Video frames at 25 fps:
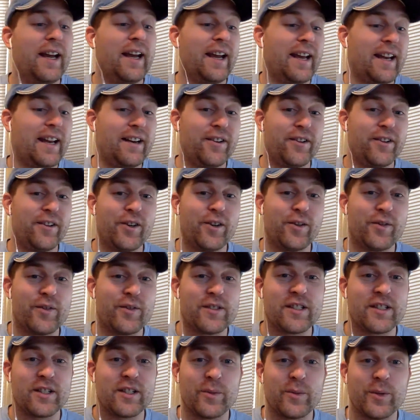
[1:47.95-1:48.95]
And I don't know if
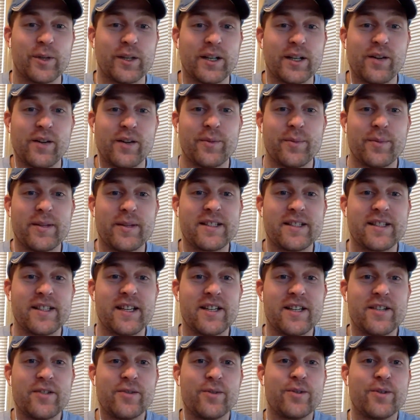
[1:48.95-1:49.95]
it's going to work out for my
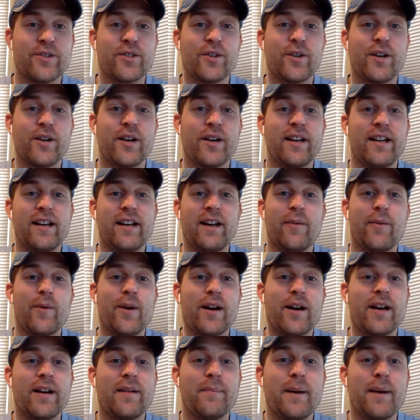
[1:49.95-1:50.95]
schedule. So I
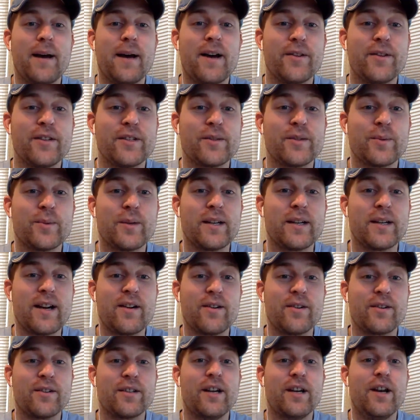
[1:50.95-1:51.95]
wanted to pound this one
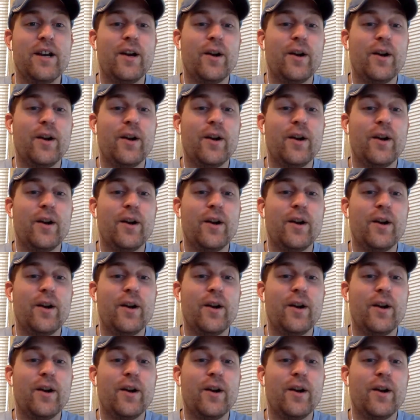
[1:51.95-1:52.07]
out.